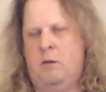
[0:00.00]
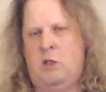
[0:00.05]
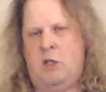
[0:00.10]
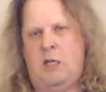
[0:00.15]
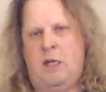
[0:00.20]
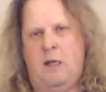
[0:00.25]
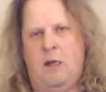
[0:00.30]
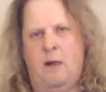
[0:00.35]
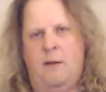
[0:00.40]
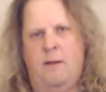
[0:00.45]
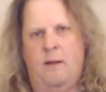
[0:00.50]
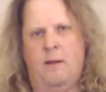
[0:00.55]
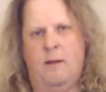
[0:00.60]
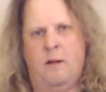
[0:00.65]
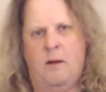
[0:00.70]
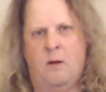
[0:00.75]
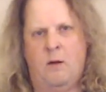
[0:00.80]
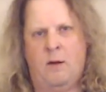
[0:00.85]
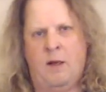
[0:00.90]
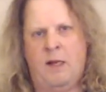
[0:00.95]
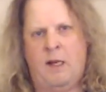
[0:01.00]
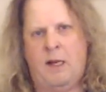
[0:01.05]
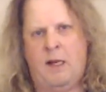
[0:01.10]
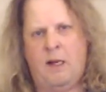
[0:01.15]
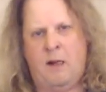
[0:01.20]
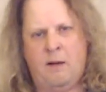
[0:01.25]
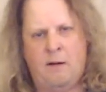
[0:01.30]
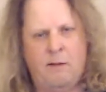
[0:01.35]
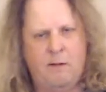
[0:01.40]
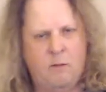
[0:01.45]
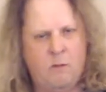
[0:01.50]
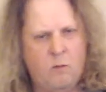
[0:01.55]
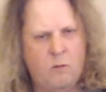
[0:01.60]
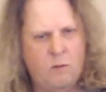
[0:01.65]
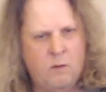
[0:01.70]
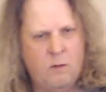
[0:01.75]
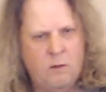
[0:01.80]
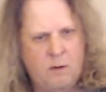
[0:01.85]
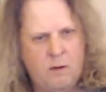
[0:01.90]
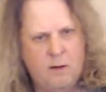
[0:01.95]
G on the low E,
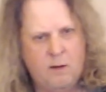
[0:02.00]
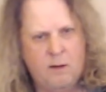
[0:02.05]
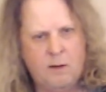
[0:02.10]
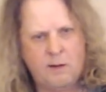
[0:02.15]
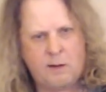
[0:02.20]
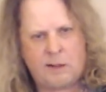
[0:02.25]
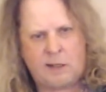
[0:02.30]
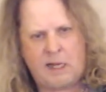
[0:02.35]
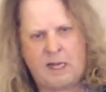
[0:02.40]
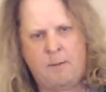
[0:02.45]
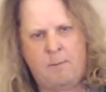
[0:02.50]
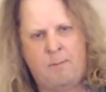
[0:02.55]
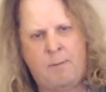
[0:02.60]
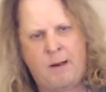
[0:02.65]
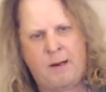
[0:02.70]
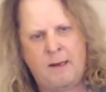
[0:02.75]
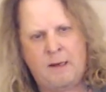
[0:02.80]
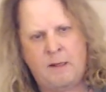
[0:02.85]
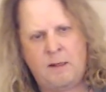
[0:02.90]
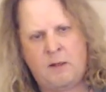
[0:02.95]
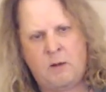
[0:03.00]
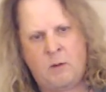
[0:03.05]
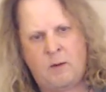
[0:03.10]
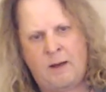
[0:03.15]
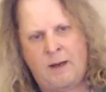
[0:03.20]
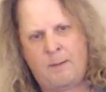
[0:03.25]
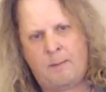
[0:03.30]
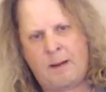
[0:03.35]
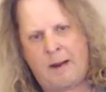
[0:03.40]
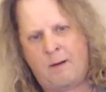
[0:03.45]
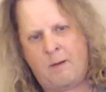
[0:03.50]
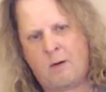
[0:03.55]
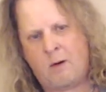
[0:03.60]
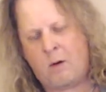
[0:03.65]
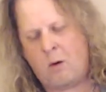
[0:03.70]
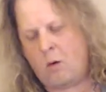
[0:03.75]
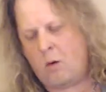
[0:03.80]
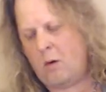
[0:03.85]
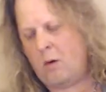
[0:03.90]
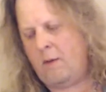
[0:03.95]
slight bend into an A power
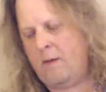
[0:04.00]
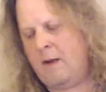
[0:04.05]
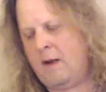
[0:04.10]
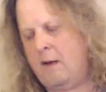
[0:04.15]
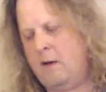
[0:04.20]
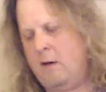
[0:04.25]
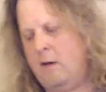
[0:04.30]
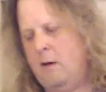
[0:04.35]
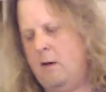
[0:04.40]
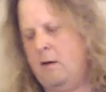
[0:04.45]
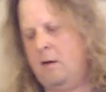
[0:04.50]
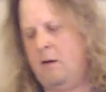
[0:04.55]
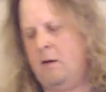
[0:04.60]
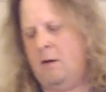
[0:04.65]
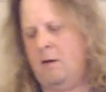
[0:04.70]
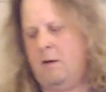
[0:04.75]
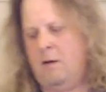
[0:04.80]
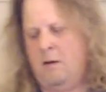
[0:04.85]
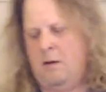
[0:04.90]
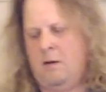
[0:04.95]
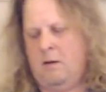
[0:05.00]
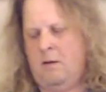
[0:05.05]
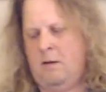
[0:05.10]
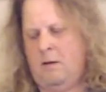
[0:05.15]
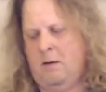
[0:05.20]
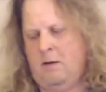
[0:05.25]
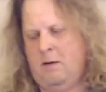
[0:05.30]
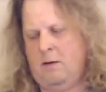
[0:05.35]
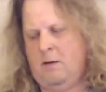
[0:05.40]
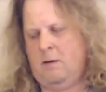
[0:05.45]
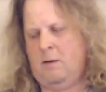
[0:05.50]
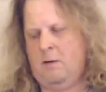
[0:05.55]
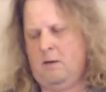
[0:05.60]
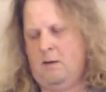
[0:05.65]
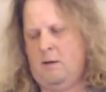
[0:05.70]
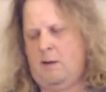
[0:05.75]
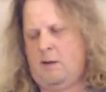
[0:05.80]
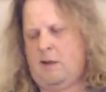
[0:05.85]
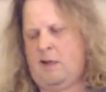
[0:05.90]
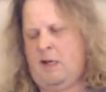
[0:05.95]
chord, then
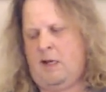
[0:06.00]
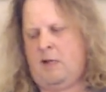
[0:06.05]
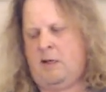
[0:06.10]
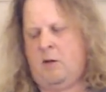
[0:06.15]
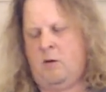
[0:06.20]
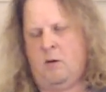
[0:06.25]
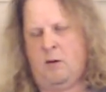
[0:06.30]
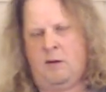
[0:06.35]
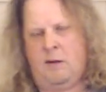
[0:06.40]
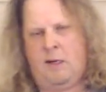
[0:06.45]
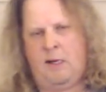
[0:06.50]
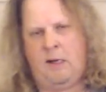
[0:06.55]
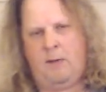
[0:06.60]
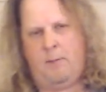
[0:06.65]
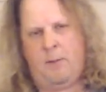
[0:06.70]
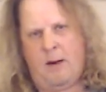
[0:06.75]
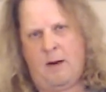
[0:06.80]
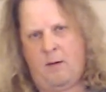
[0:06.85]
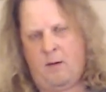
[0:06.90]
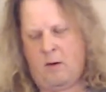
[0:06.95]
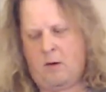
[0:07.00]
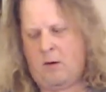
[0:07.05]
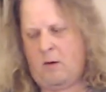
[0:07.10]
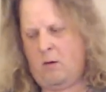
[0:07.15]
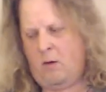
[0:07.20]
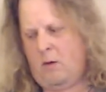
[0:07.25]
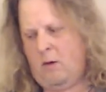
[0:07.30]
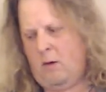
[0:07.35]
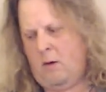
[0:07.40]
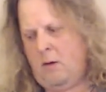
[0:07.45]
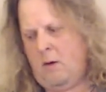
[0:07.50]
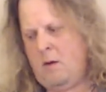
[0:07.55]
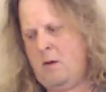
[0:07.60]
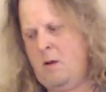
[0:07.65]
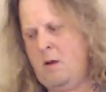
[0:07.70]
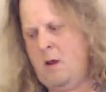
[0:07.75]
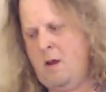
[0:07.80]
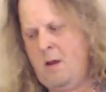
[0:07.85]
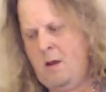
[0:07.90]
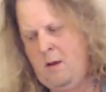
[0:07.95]
C to a D power chord,
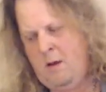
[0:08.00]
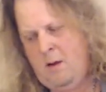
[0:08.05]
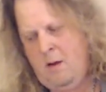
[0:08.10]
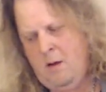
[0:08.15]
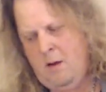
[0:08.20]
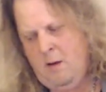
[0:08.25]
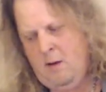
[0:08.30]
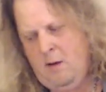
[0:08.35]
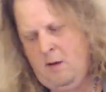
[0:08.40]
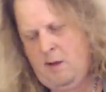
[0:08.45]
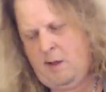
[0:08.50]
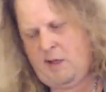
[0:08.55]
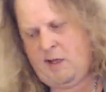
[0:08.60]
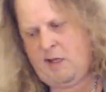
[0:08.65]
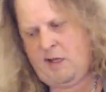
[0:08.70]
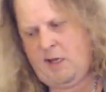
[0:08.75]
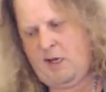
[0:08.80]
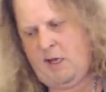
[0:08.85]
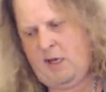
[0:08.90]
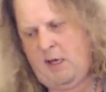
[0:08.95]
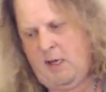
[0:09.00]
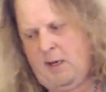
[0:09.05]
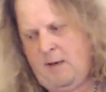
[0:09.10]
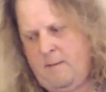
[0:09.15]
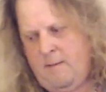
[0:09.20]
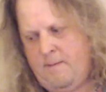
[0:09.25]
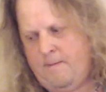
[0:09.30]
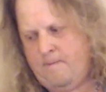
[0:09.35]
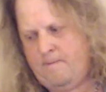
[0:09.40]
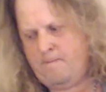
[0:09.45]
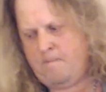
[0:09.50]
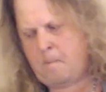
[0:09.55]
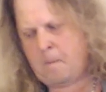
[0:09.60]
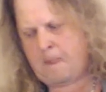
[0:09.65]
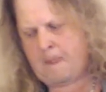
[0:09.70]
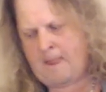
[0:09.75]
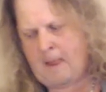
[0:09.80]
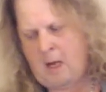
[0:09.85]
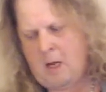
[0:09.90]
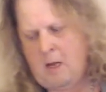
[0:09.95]
C,
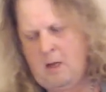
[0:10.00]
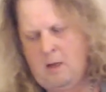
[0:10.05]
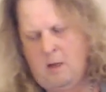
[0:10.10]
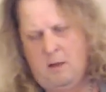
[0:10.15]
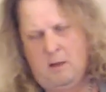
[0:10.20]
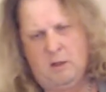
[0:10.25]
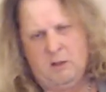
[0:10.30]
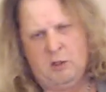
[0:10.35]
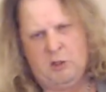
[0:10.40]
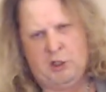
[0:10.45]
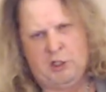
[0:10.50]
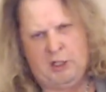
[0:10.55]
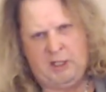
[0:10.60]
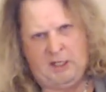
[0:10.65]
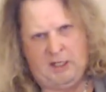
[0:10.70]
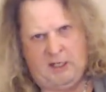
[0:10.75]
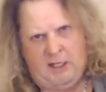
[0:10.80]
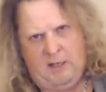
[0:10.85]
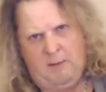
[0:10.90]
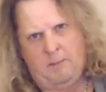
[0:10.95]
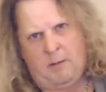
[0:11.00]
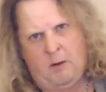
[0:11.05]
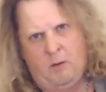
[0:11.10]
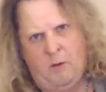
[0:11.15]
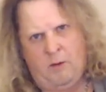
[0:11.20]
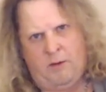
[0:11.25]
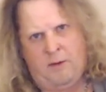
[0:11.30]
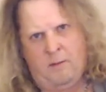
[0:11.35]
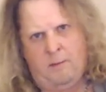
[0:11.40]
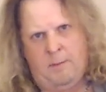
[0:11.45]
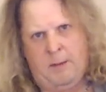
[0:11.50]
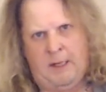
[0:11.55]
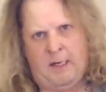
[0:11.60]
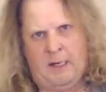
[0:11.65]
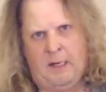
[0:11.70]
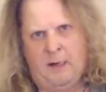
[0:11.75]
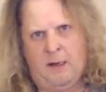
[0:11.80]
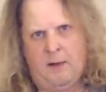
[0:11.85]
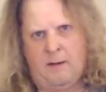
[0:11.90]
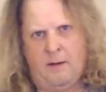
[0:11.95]
G, but with the
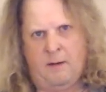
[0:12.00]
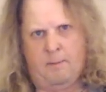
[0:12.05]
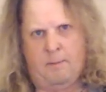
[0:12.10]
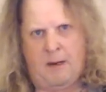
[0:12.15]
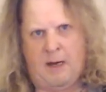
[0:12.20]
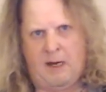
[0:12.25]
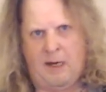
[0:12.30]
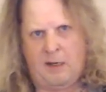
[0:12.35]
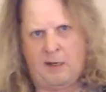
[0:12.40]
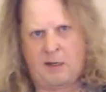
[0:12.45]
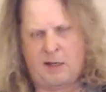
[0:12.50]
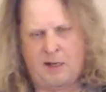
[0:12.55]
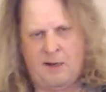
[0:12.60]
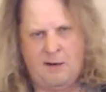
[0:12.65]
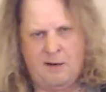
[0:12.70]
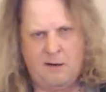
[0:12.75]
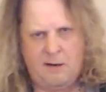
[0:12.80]
B in the bass,